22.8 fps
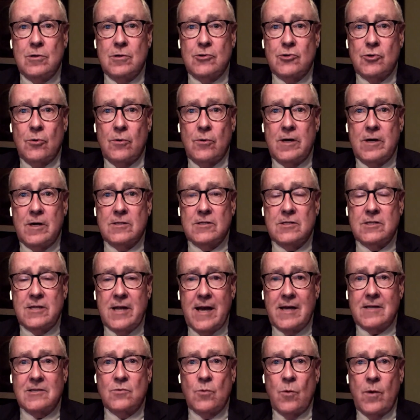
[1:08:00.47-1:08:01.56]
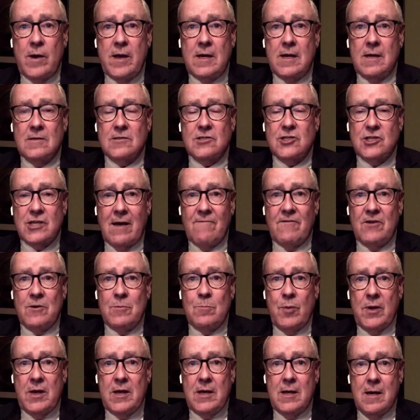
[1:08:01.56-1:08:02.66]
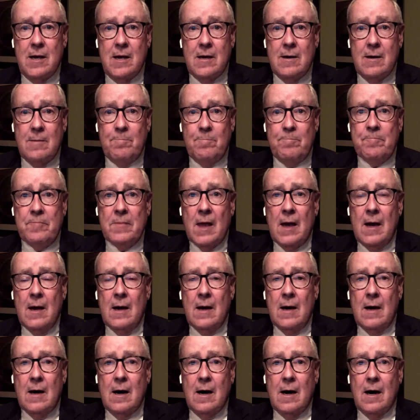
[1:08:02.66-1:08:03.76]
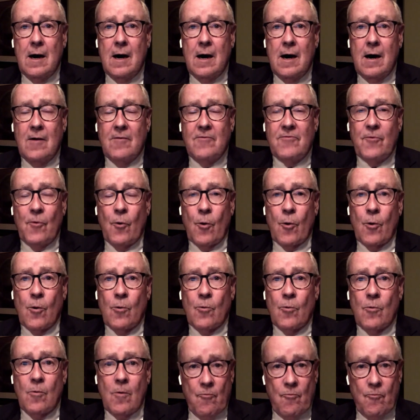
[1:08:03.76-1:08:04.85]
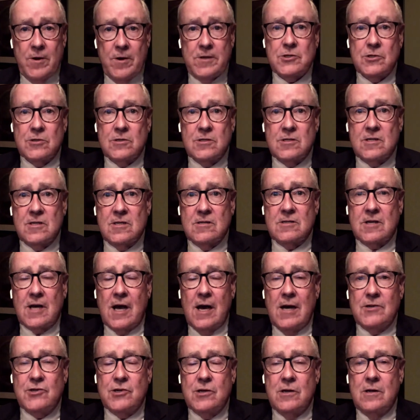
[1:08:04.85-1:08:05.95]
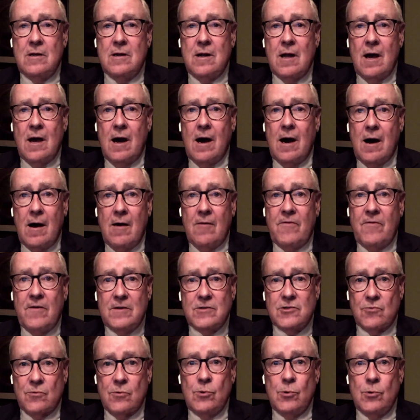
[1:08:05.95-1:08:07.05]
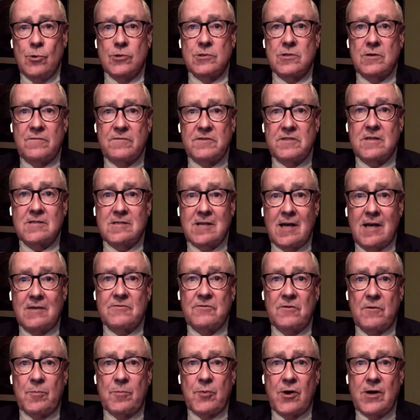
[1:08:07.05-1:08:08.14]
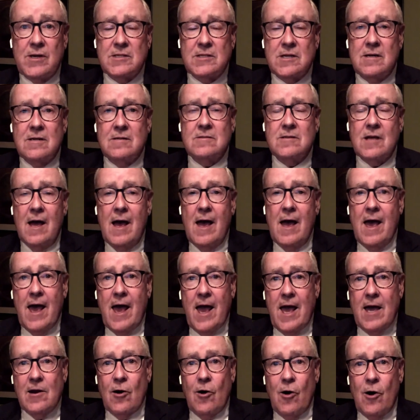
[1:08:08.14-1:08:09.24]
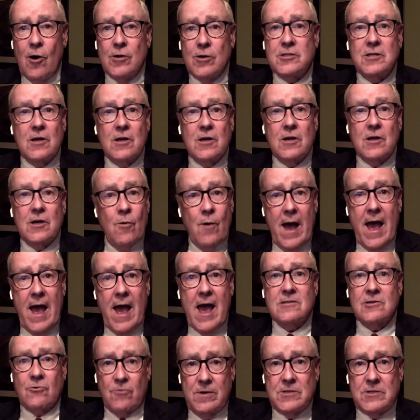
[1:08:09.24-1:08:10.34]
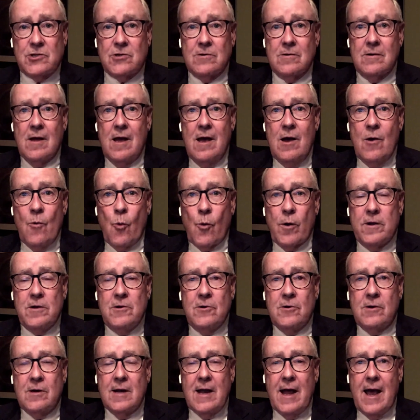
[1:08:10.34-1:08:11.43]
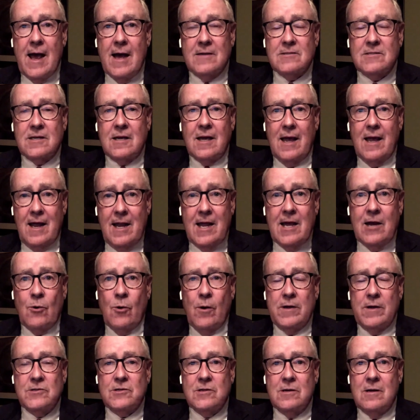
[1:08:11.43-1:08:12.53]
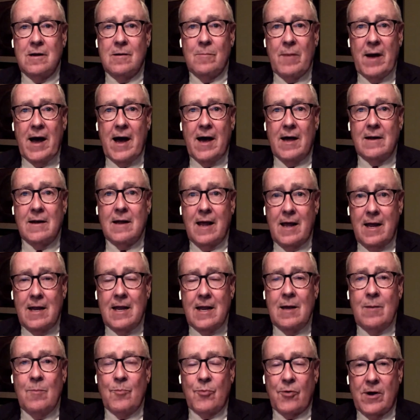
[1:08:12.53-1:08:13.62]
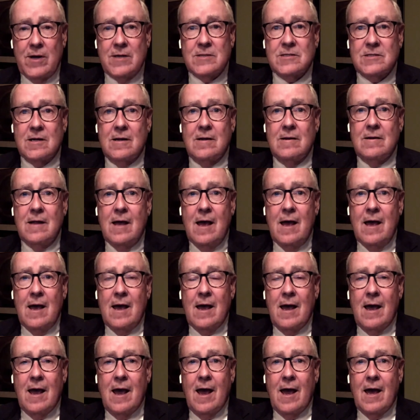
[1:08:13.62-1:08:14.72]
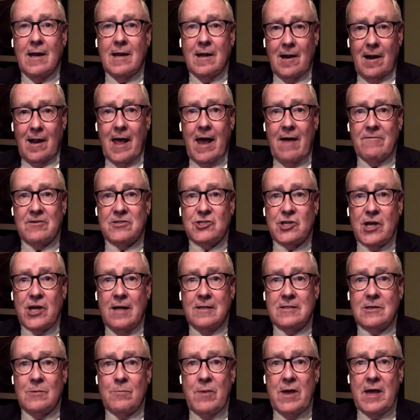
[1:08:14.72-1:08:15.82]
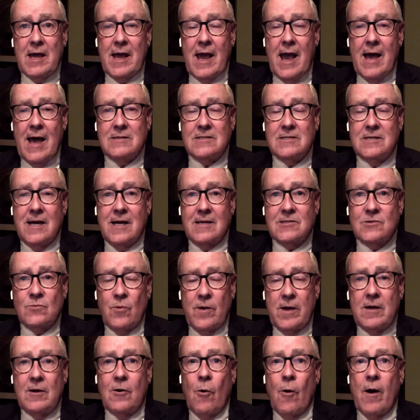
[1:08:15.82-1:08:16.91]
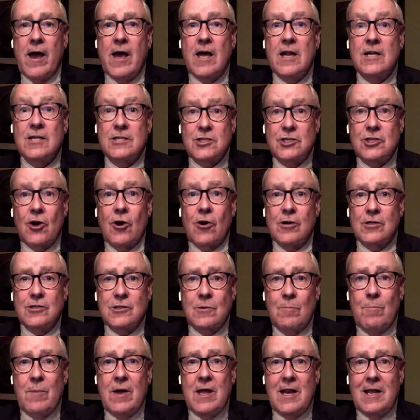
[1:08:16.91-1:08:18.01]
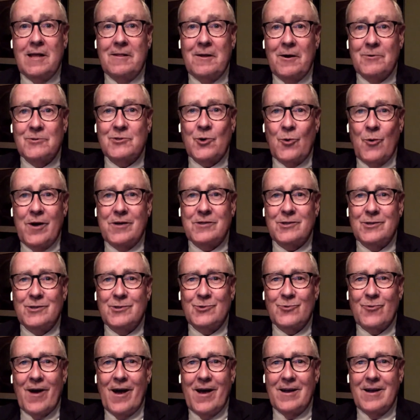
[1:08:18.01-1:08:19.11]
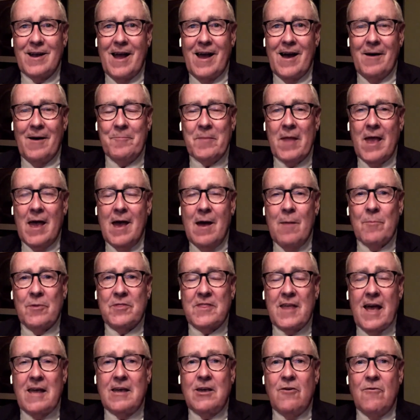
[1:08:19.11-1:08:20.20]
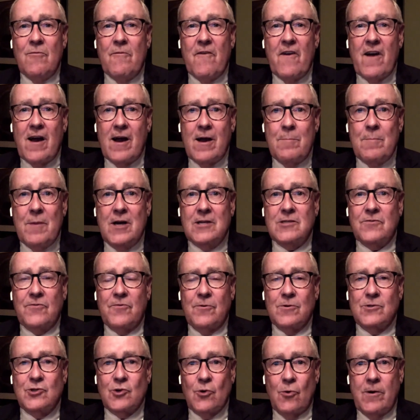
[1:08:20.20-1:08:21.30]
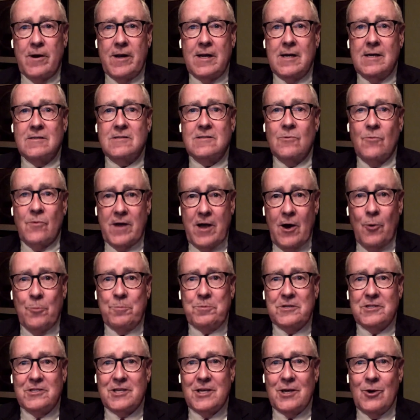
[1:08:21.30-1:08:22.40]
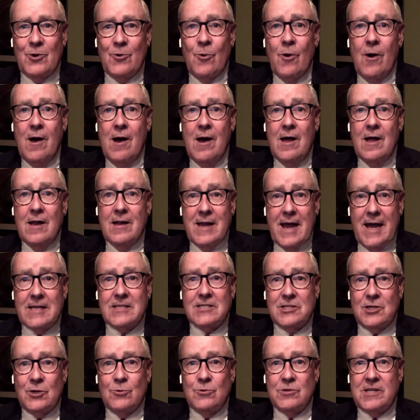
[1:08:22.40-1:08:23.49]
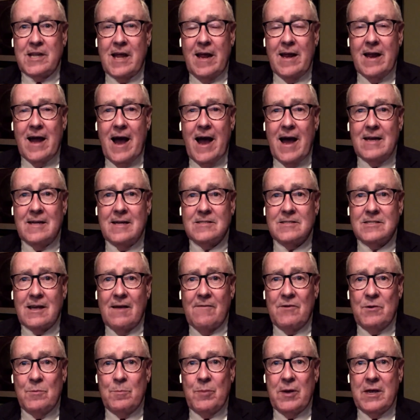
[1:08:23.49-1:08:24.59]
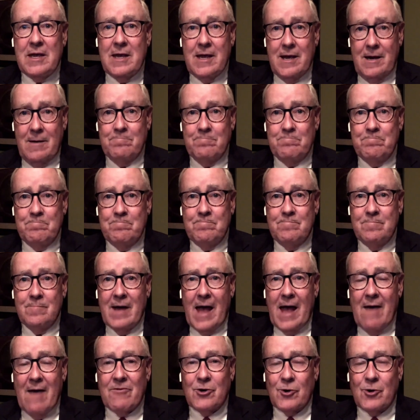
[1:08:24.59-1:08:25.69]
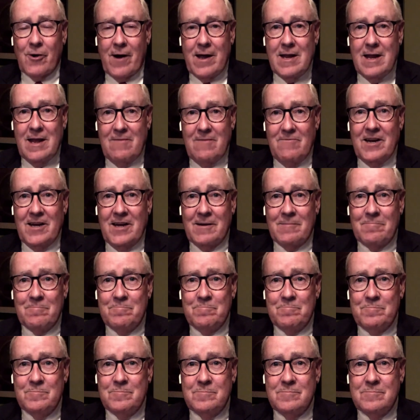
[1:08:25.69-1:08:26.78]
you to join us next week at 7 p.m. Uh, for Richard's discussion of his rules of successful presidents. And also ask Richard where you can ask any question about any president and it'll have a chance of being asked next week. Go ahead and start submitting those questions right now. But thank you very much for joining us, and we hope to see you next Tuesday night at 7 p.m. Have a great evening.